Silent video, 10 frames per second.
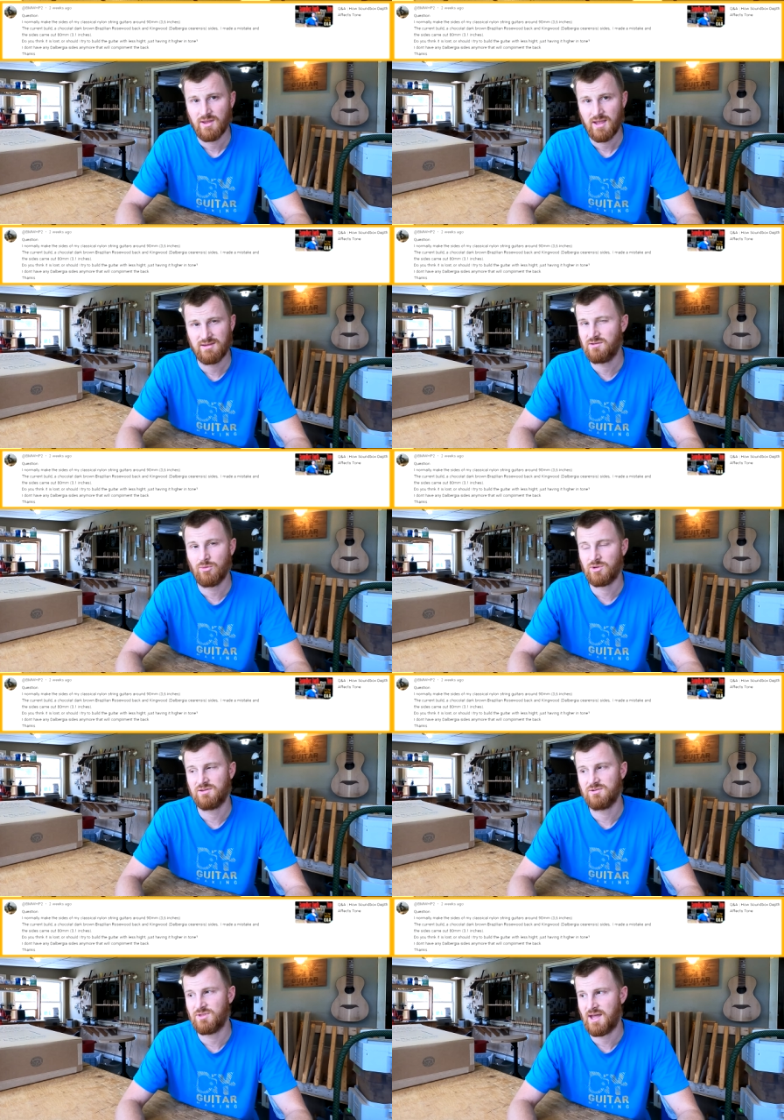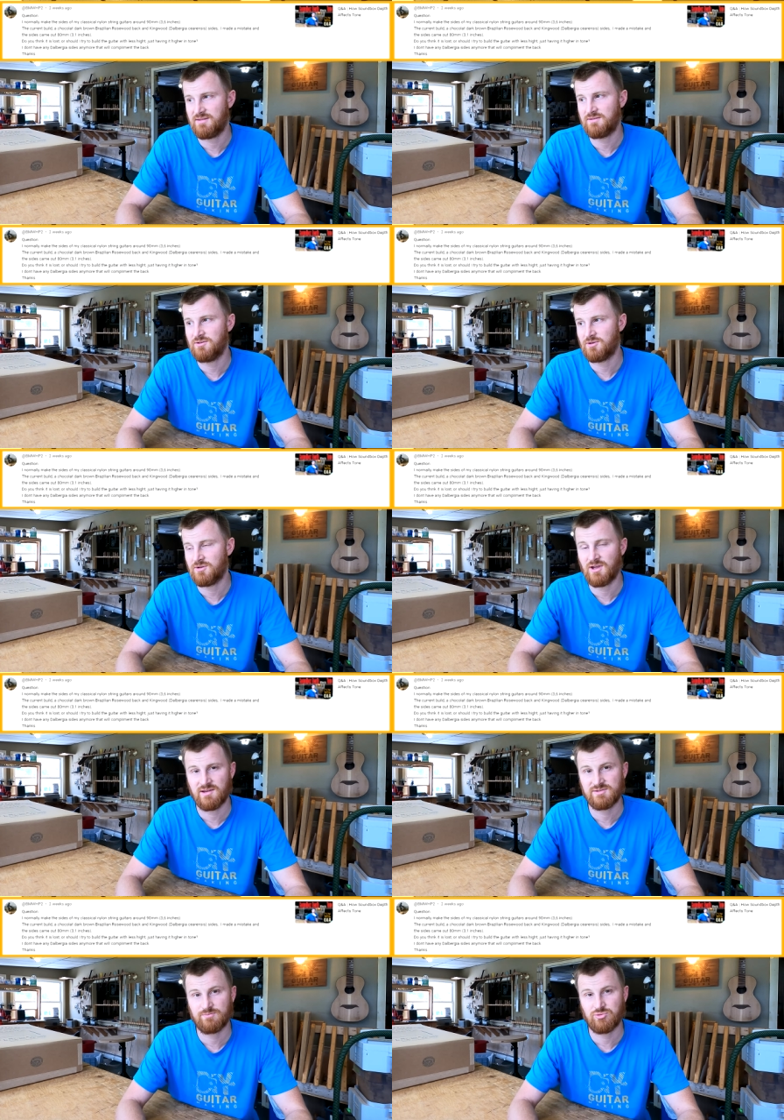And you don't want to do that to your
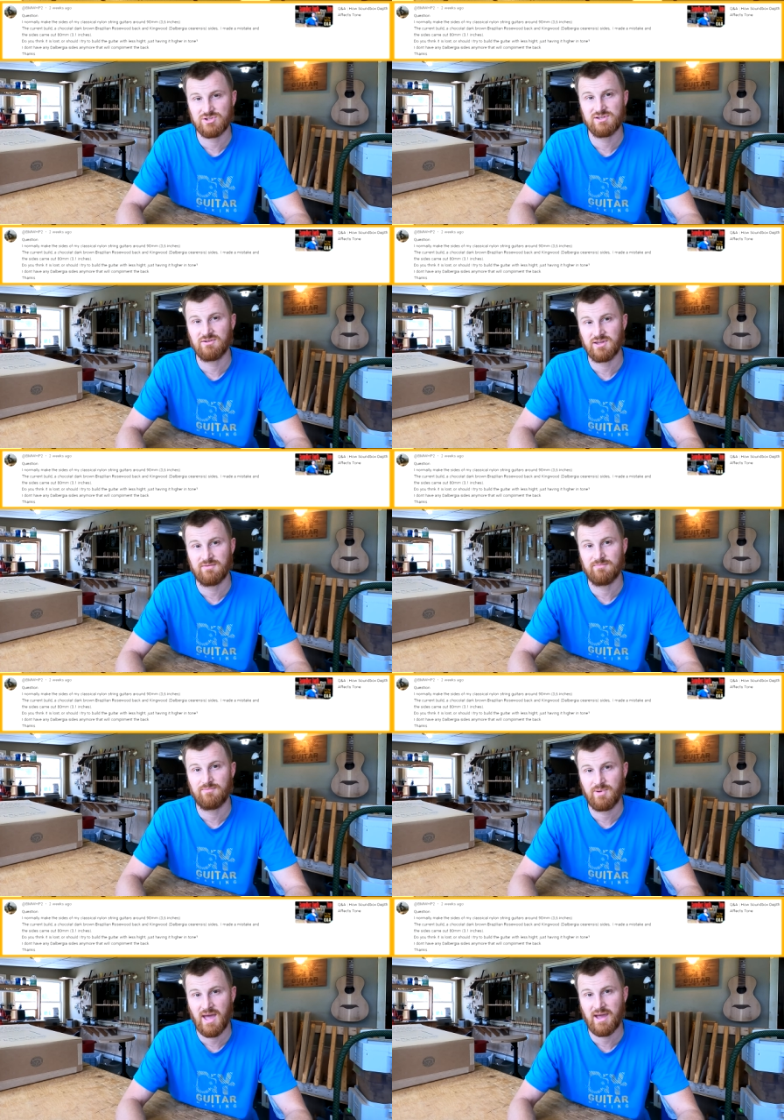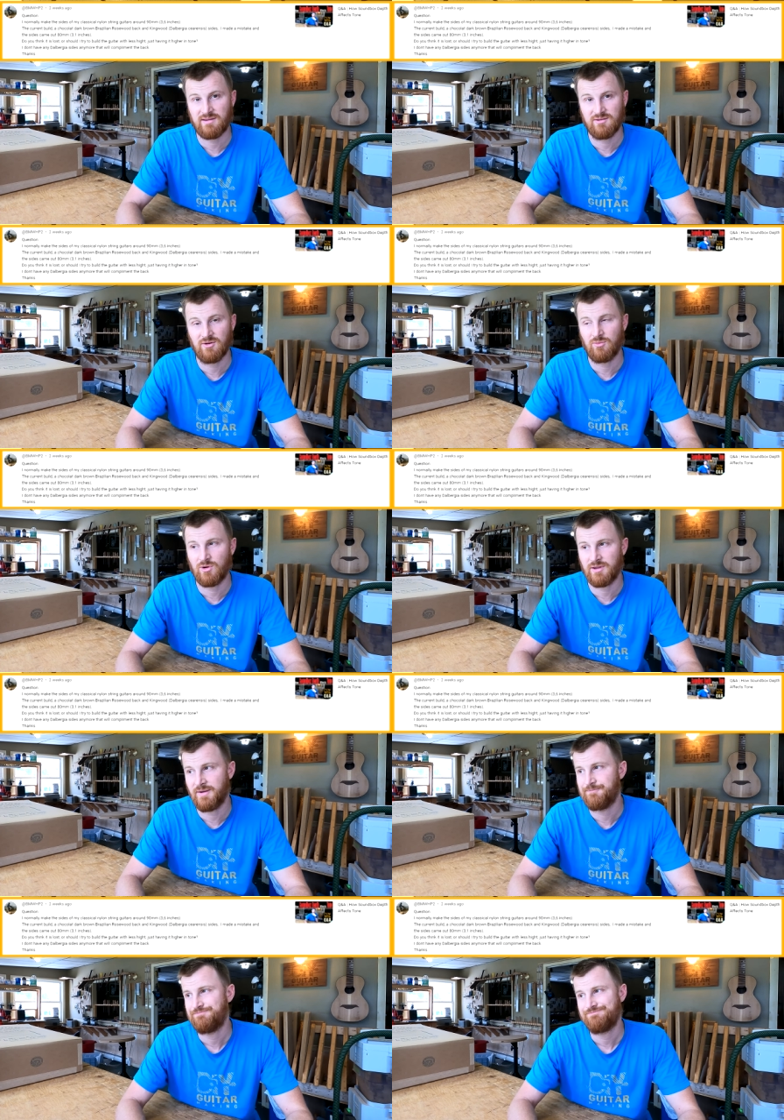nice Brazilian back. You don't want to